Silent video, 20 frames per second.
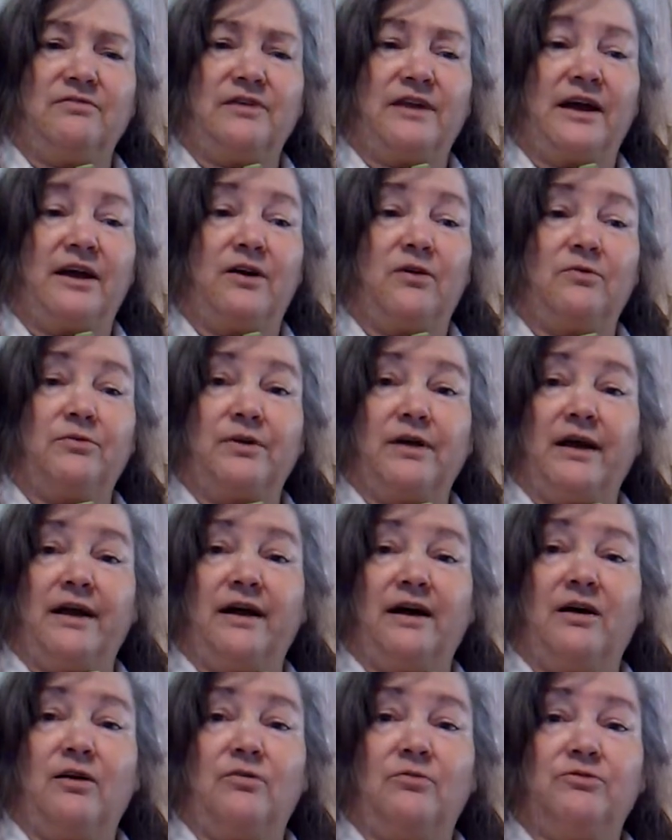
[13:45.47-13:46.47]
Now,
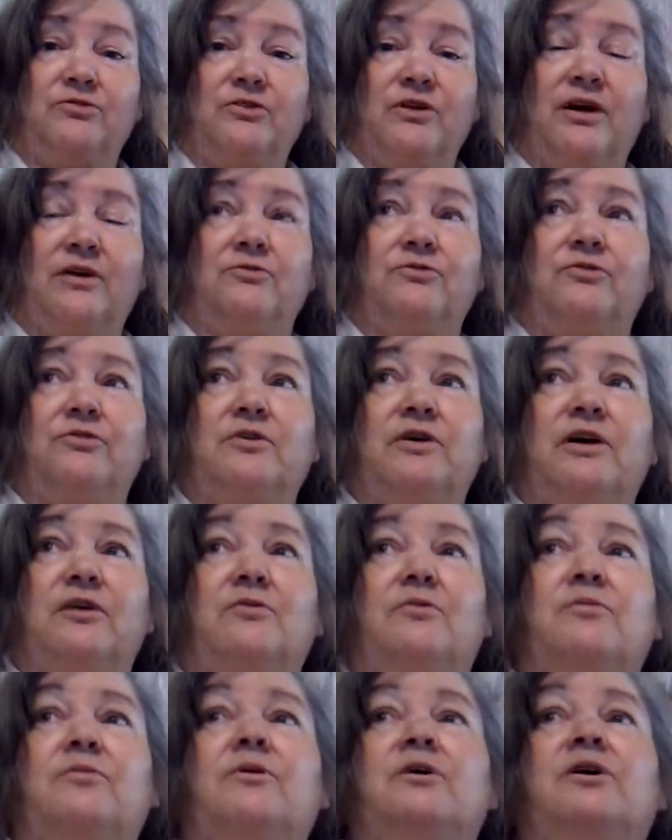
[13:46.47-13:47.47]
yeah,
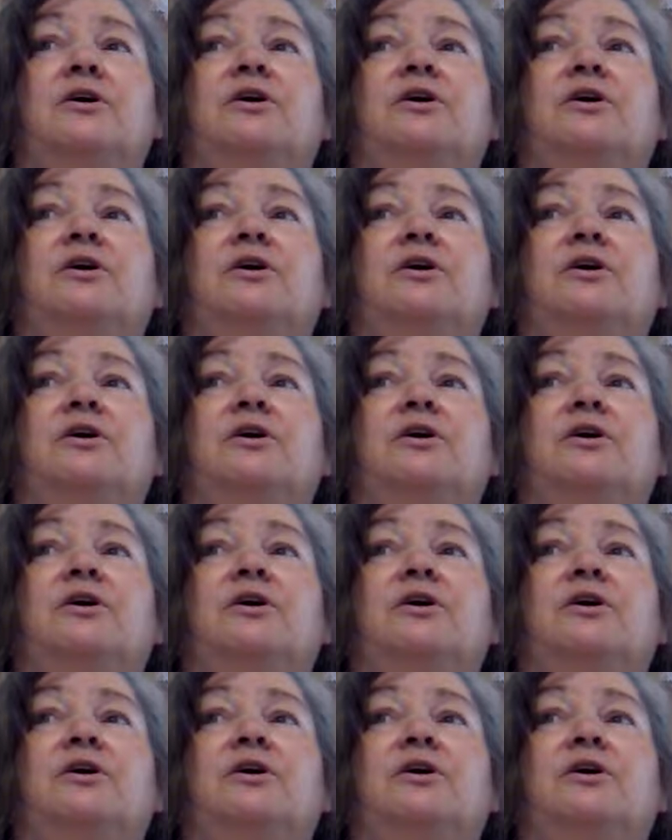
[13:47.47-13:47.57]
I'll